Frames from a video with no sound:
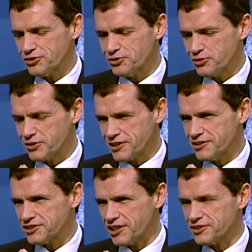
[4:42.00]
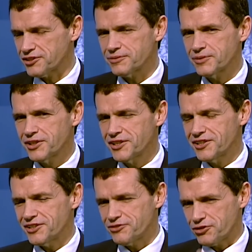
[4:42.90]
on the retail sector,
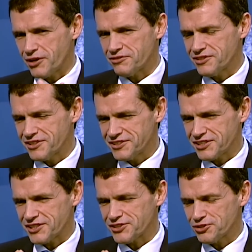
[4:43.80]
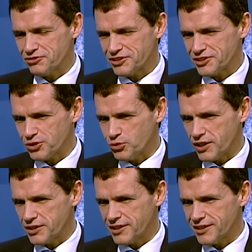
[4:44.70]
if you have the chance to visit
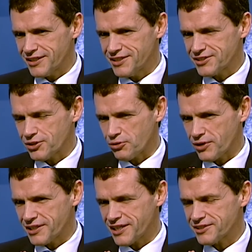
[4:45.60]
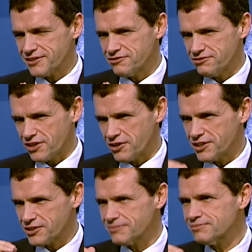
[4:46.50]
Luanda, it's already at a
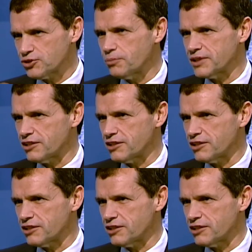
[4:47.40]
very top